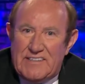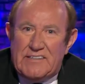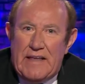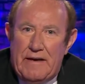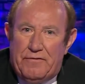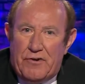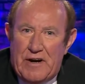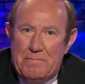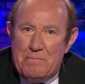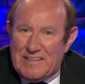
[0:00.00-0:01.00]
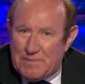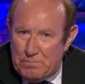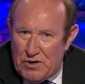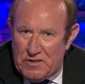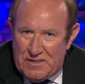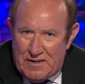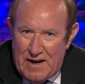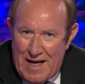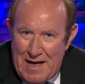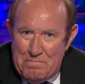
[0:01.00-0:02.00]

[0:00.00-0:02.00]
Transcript: slavery, mass murder,